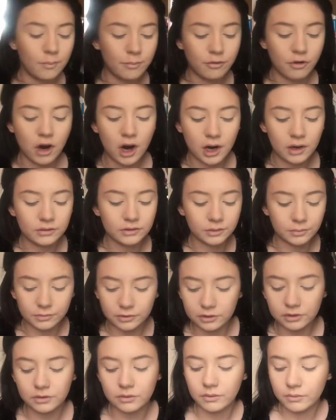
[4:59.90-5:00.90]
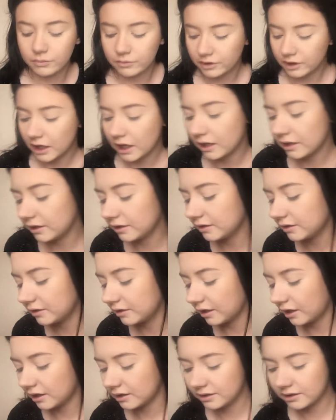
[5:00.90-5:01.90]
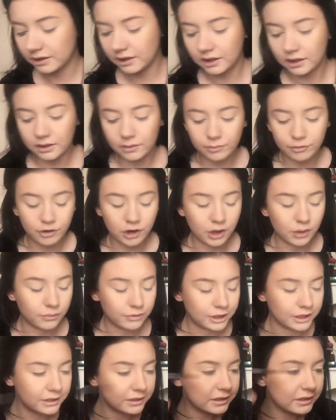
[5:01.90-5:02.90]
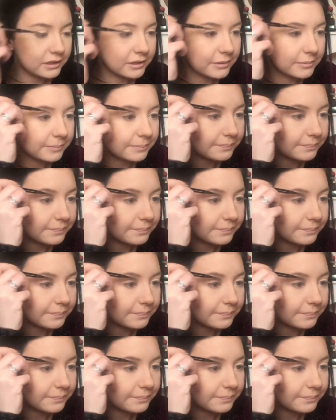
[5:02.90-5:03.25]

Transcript: Brows, I'm going to go in with the Anastasia Brow Wiz.